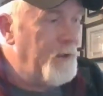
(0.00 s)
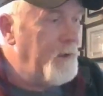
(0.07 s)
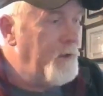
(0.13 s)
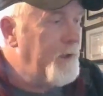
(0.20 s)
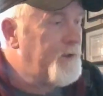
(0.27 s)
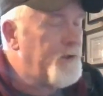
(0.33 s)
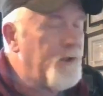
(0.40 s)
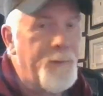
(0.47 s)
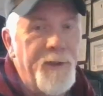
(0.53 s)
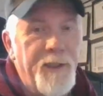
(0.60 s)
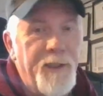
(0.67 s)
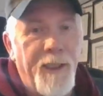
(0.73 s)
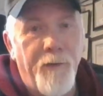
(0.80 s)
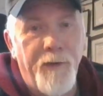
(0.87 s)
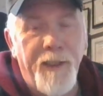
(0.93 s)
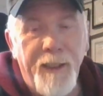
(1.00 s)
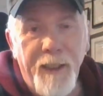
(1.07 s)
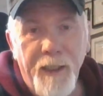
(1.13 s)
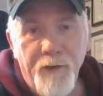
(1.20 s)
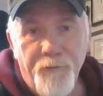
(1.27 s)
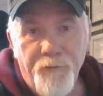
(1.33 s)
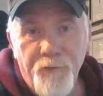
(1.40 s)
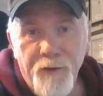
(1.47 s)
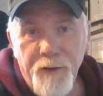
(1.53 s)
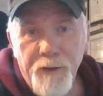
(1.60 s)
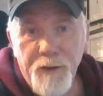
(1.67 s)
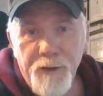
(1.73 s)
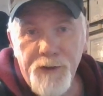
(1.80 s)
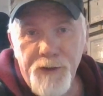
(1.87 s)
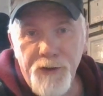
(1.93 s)
it took me an hour and a half
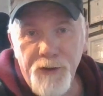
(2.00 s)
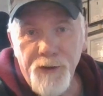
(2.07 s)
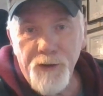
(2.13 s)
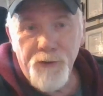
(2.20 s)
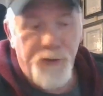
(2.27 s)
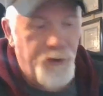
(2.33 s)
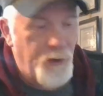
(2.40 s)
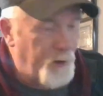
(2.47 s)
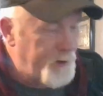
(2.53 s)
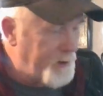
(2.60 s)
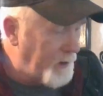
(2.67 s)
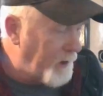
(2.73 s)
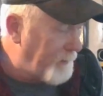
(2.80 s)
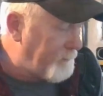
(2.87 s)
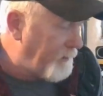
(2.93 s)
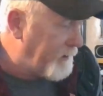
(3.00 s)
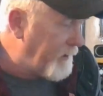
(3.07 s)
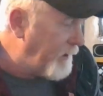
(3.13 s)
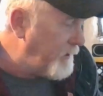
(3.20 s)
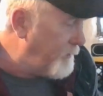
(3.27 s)
to charge it up. Again,